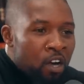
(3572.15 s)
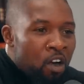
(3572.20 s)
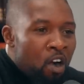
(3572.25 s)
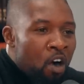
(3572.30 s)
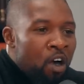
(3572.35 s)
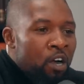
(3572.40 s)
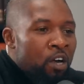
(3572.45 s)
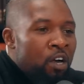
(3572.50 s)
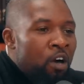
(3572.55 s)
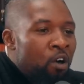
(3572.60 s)

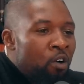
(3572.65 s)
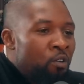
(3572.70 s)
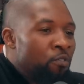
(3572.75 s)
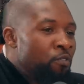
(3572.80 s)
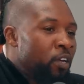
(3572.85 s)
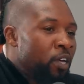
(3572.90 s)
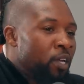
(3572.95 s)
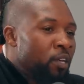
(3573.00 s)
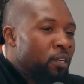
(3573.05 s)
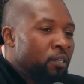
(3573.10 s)
caught
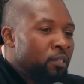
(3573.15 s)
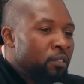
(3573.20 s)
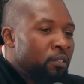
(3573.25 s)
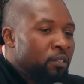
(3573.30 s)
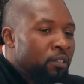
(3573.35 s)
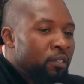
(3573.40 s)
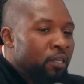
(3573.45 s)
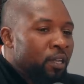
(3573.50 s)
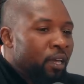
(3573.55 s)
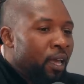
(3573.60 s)
COVID
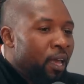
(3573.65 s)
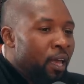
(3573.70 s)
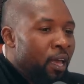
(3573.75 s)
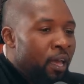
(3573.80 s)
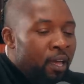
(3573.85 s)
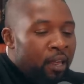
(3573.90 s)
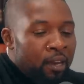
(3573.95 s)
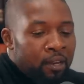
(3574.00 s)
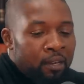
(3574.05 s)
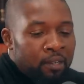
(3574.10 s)

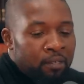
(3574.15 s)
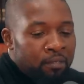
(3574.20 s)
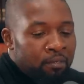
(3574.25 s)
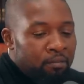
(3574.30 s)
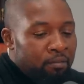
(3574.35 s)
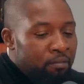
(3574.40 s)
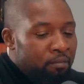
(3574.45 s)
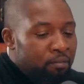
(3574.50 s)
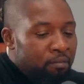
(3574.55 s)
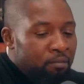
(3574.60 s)
and
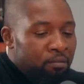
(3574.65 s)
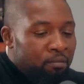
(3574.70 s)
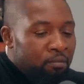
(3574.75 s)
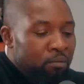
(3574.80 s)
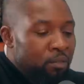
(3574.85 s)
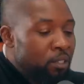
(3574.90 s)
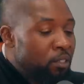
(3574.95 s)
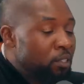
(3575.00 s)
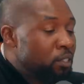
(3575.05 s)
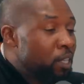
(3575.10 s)

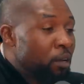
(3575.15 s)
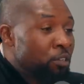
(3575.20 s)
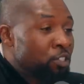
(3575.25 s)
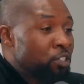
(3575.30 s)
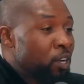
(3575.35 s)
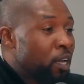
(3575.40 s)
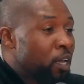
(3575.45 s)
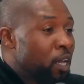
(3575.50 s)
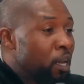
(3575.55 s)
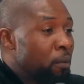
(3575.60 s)
was they were
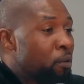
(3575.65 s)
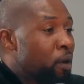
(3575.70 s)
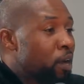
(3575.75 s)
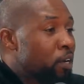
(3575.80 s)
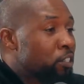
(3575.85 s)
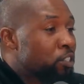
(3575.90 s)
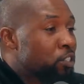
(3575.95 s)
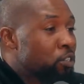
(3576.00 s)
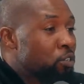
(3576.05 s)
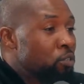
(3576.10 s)
trying to keep her
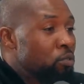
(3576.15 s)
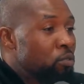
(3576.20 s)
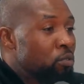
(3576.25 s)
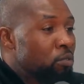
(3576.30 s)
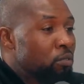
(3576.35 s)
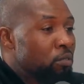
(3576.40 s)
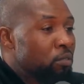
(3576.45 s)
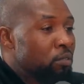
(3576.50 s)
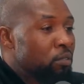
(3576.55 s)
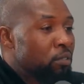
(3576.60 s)
out of school.
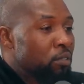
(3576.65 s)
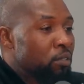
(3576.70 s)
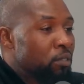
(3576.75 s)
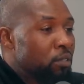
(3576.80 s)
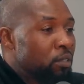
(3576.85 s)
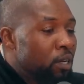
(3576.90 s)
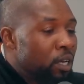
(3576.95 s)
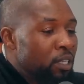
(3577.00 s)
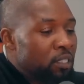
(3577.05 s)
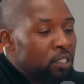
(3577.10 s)

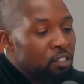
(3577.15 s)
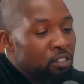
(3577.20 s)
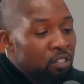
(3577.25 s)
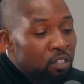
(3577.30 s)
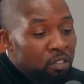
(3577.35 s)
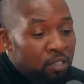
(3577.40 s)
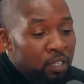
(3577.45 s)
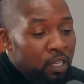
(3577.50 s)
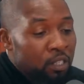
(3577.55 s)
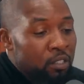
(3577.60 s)
I said, You're
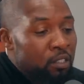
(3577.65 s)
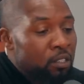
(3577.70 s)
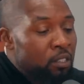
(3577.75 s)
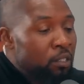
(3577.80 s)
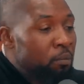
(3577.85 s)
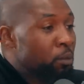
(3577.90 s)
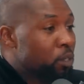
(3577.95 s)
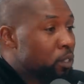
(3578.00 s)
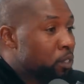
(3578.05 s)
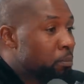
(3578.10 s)
gonna take this
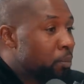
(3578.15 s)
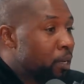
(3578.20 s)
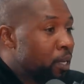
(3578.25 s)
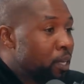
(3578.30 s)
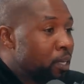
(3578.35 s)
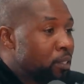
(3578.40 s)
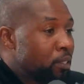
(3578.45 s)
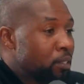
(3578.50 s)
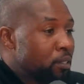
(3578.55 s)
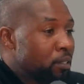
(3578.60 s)
sea moss
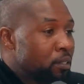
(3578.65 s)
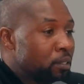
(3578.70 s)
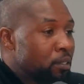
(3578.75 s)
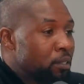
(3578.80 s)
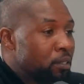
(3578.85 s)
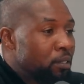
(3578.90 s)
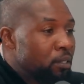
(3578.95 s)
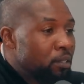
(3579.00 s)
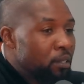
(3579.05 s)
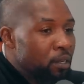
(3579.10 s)
plus.
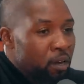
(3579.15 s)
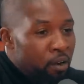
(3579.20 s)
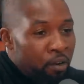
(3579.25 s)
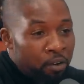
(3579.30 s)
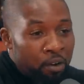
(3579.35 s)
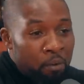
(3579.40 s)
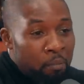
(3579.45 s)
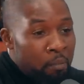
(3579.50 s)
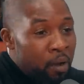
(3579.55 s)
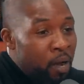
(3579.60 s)

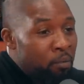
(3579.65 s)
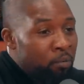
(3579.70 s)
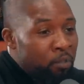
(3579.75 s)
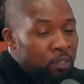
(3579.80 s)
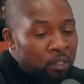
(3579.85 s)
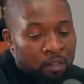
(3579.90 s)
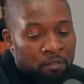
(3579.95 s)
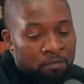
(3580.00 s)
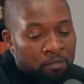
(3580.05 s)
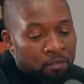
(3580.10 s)
Her and her mom
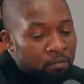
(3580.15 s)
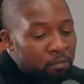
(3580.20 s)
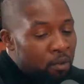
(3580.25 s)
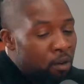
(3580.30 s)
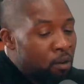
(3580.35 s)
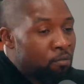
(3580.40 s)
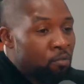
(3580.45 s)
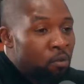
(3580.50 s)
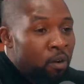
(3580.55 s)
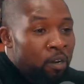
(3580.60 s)
was off
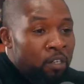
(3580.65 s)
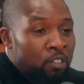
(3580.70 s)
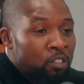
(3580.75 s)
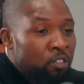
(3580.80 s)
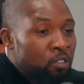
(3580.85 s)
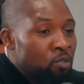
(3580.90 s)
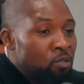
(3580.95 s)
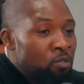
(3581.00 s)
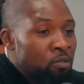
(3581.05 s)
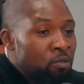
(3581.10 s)
off work in
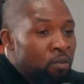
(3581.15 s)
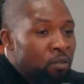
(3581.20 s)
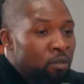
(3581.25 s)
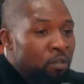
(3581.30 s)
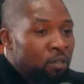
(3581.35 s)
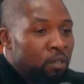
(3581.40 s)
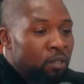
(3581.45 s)
school.